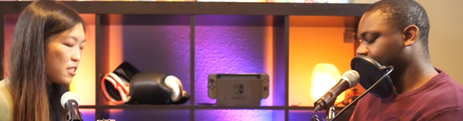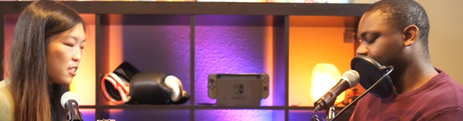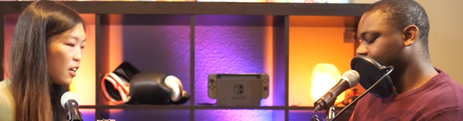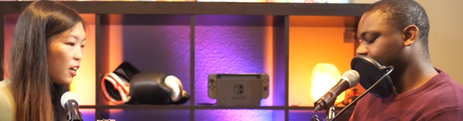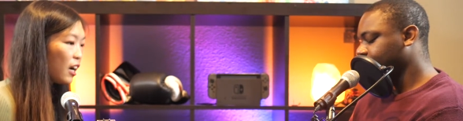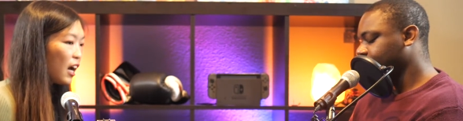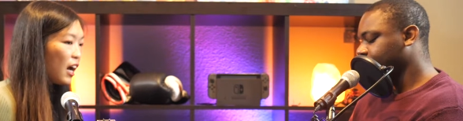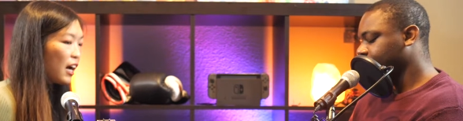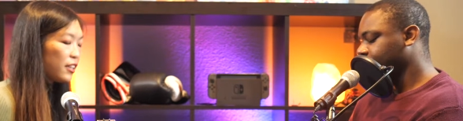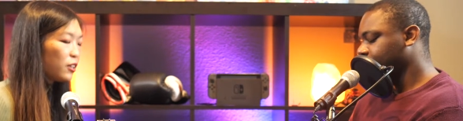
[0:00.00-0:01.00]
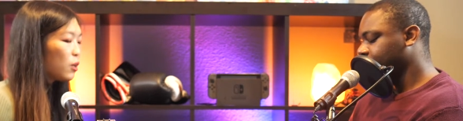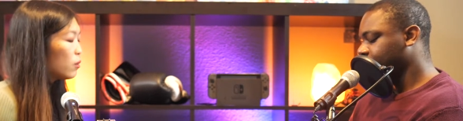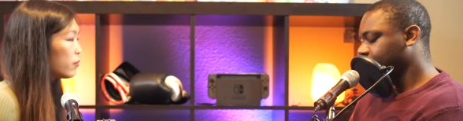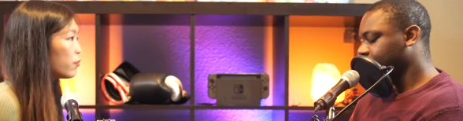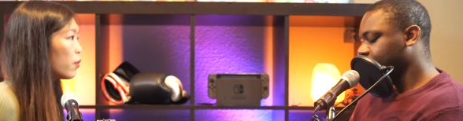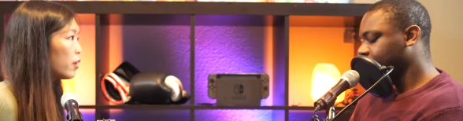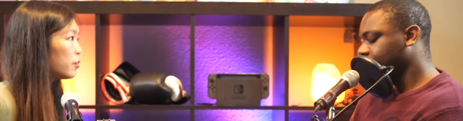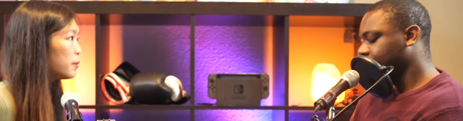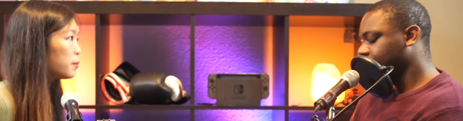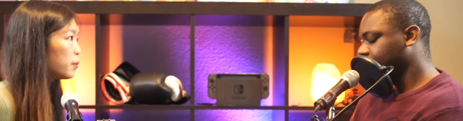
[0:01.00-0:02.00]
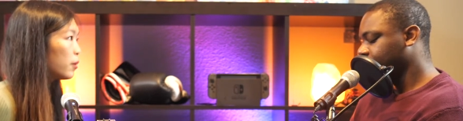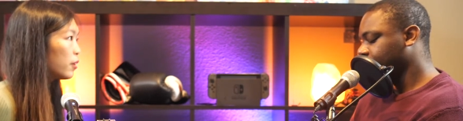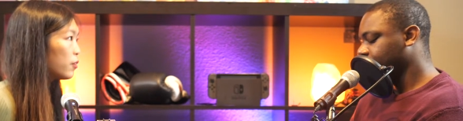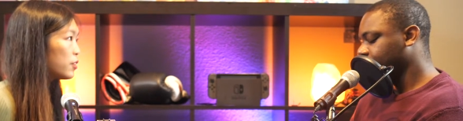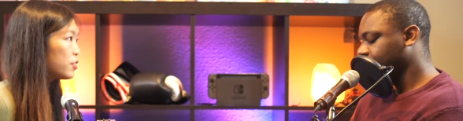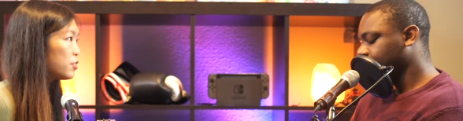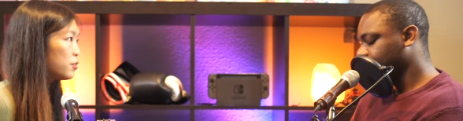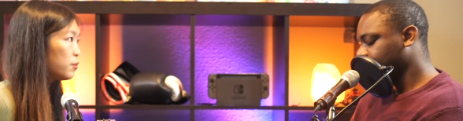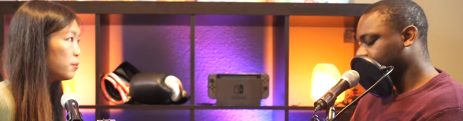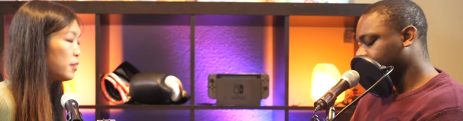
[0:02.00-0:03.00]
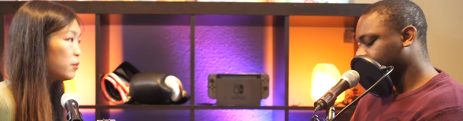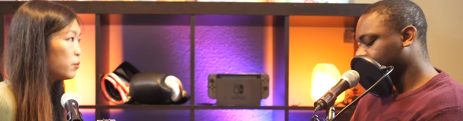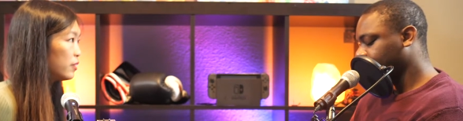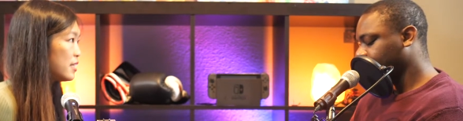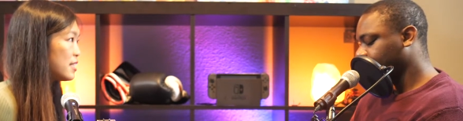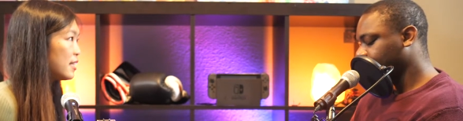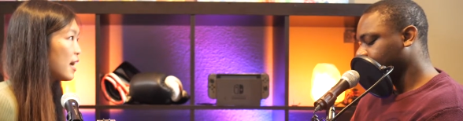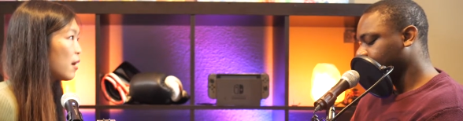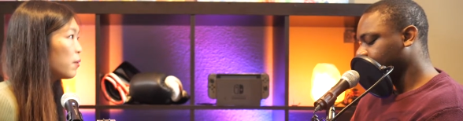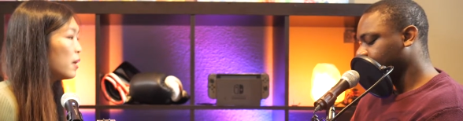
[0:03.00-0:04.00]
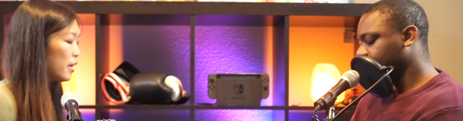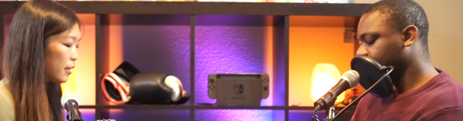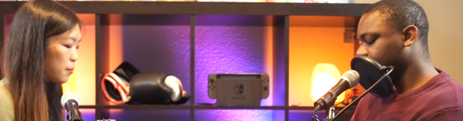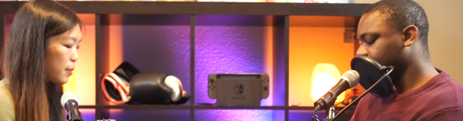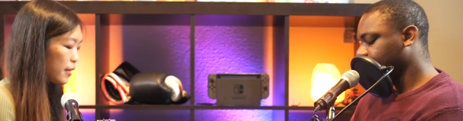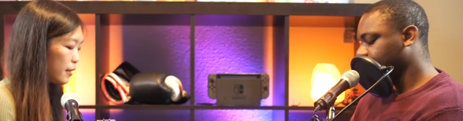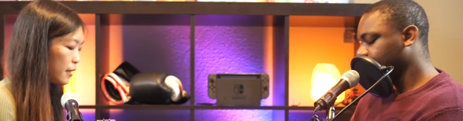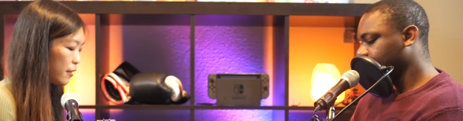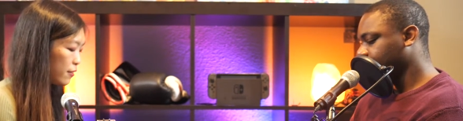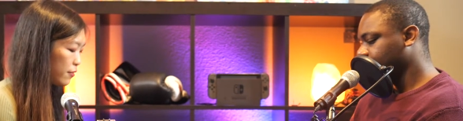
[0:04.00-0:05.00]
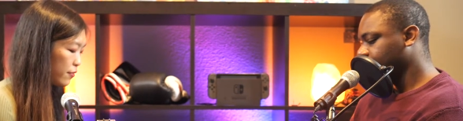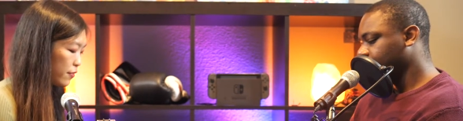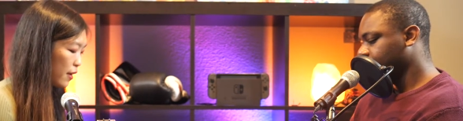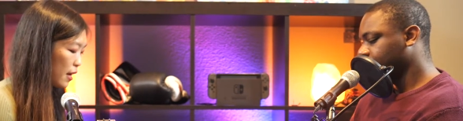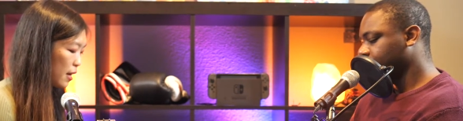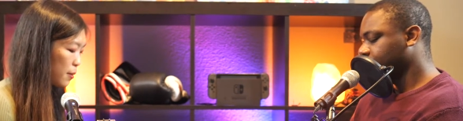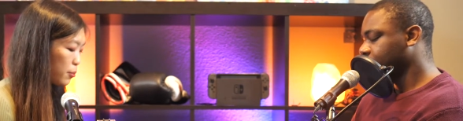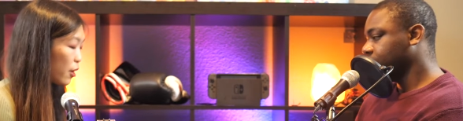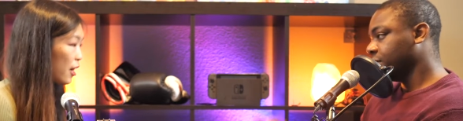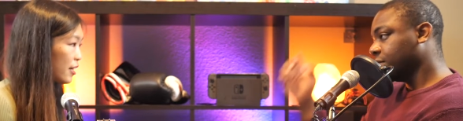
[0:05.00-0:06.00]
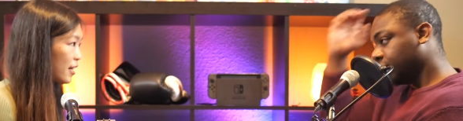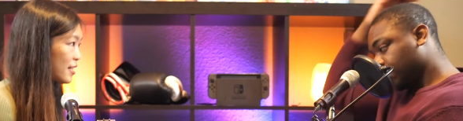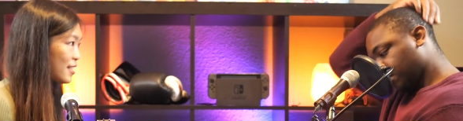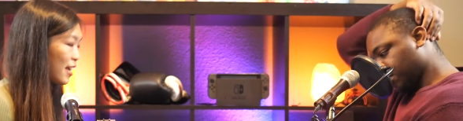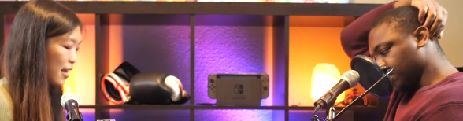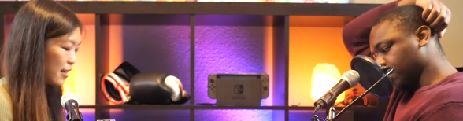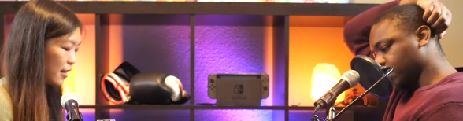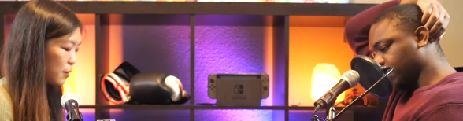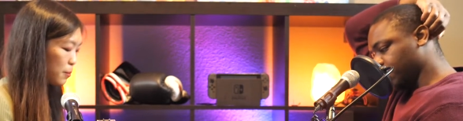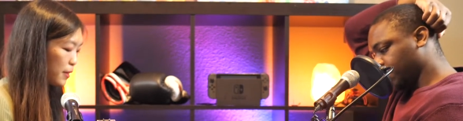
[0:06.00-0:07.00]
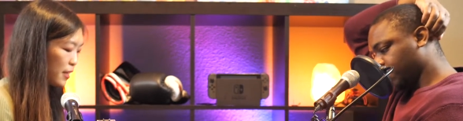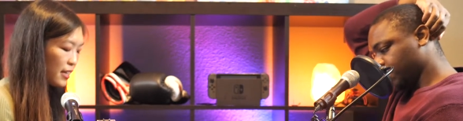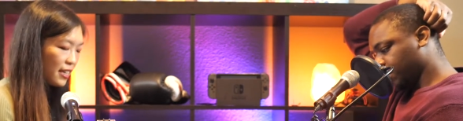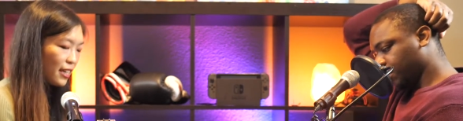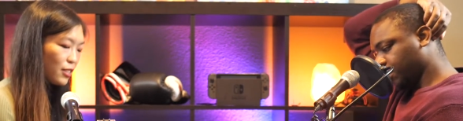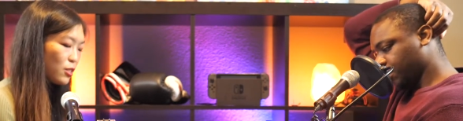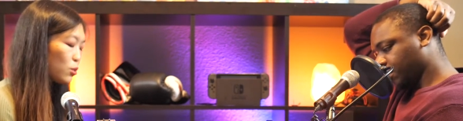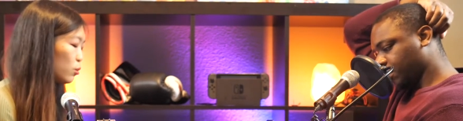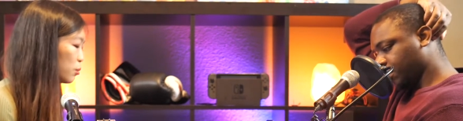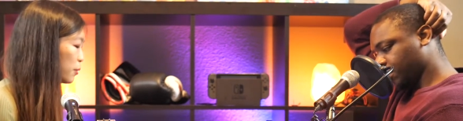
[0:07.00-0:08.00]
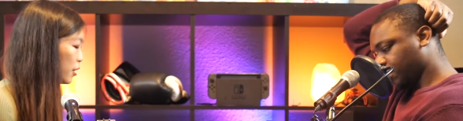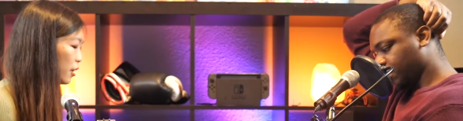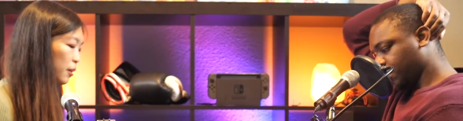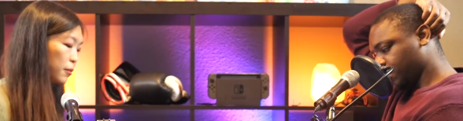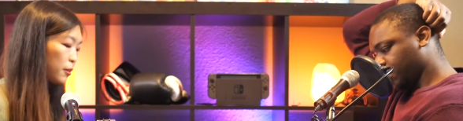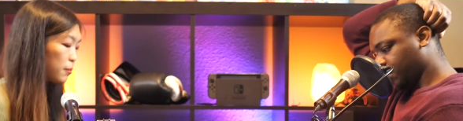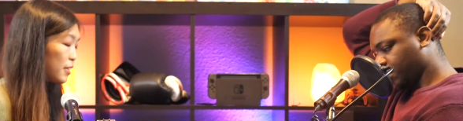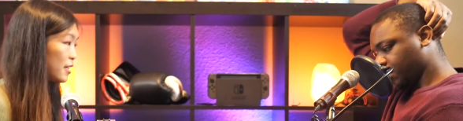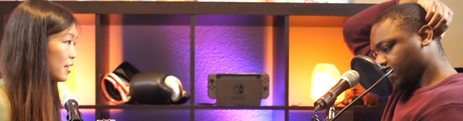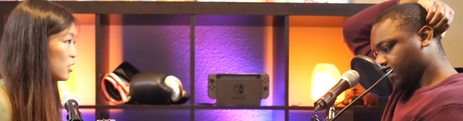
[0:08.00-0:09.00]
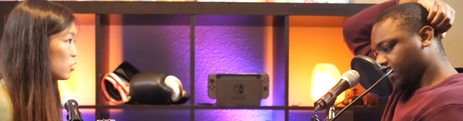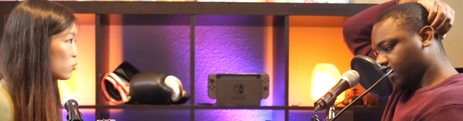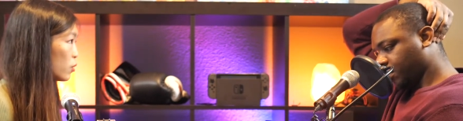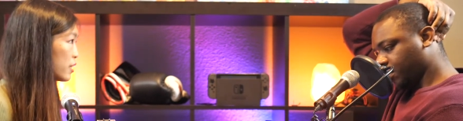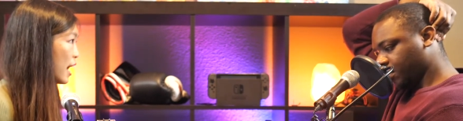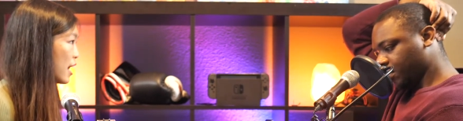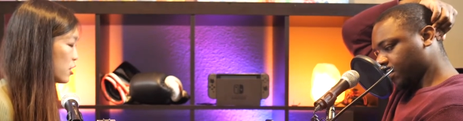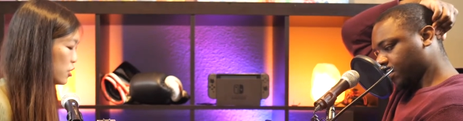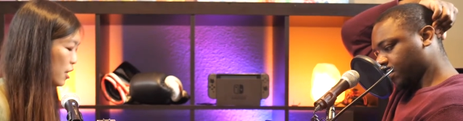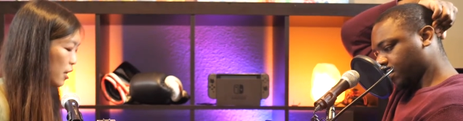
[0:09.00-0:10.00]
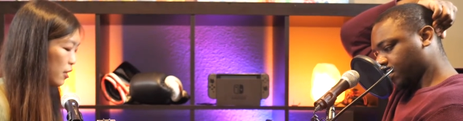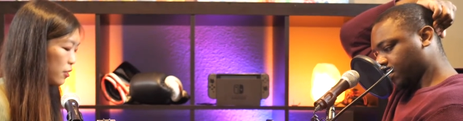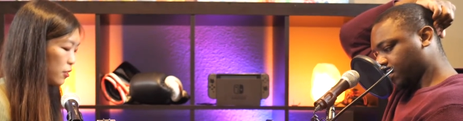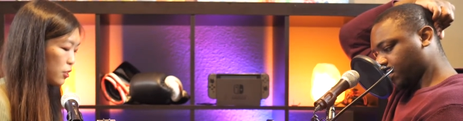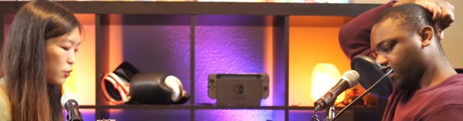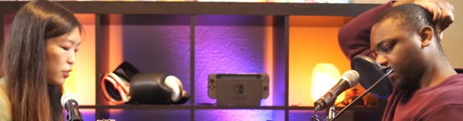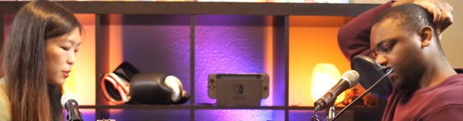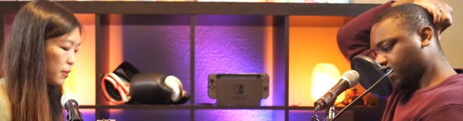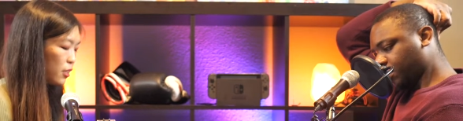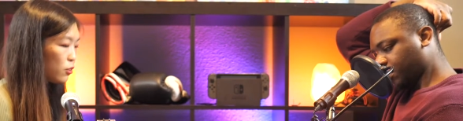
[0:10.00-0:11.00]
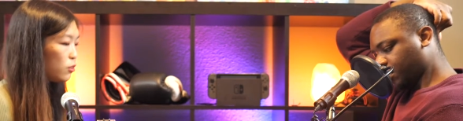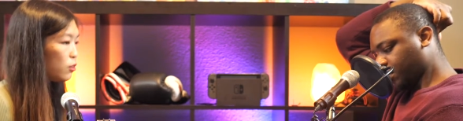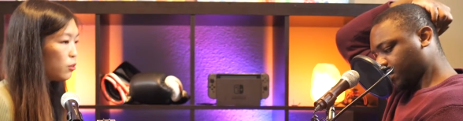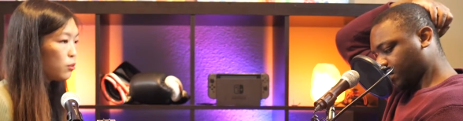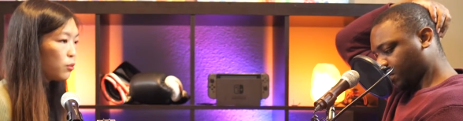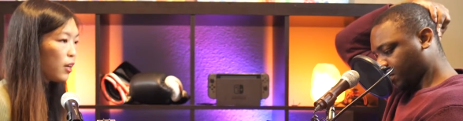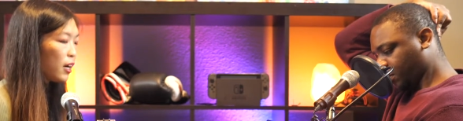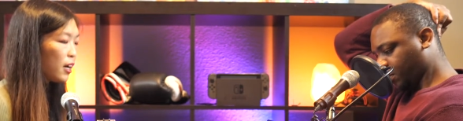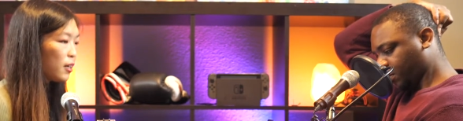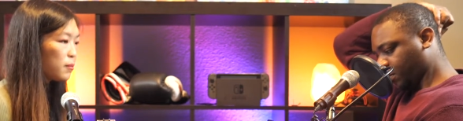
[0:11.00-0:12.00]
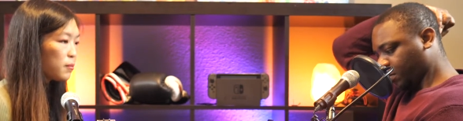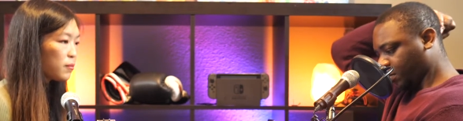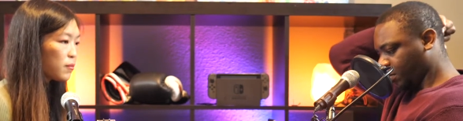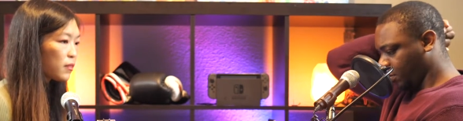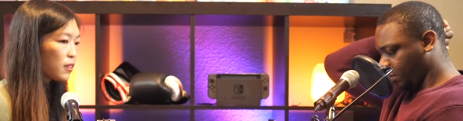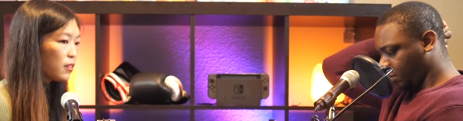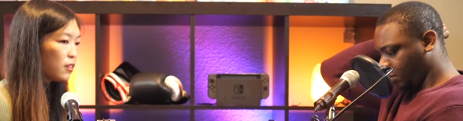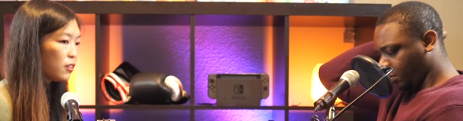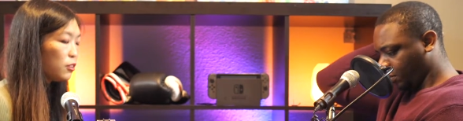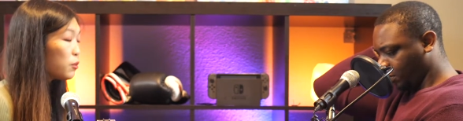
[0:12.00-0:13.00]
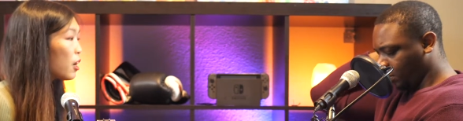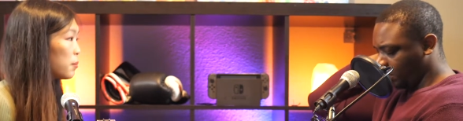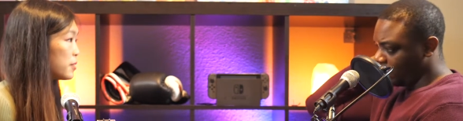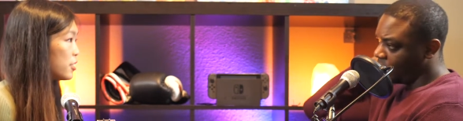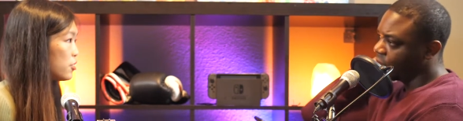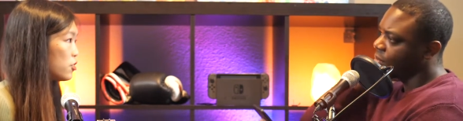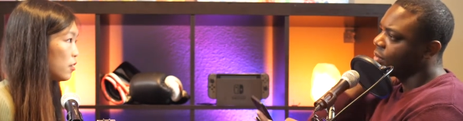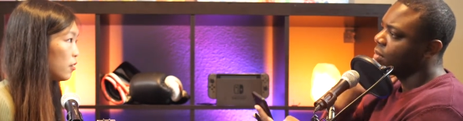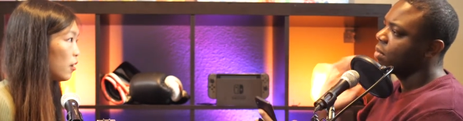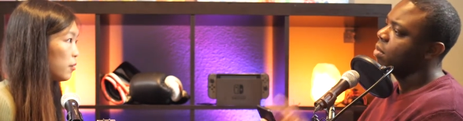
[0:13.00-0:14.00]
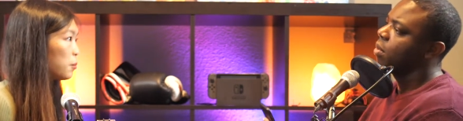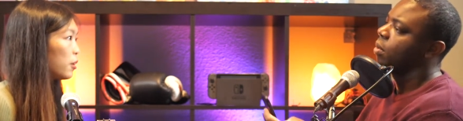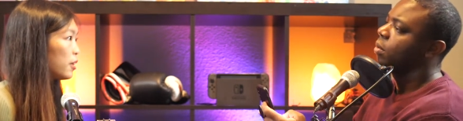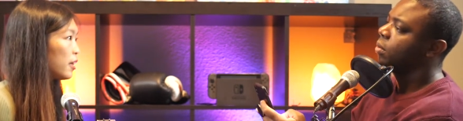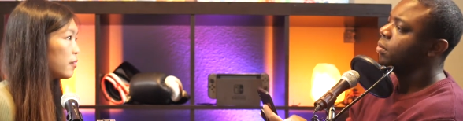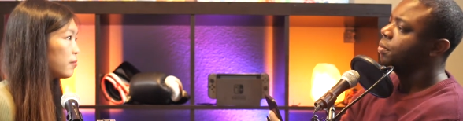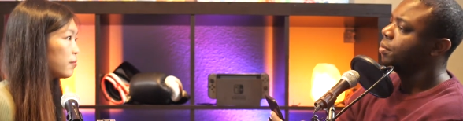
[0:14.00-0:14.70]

Speaker 1: this year, I think going forward, people are going to be releasing out competitive uh, products mm. that hmm. compete against Uber, compete against DoorDash. There is going to be new um, new competition on the market.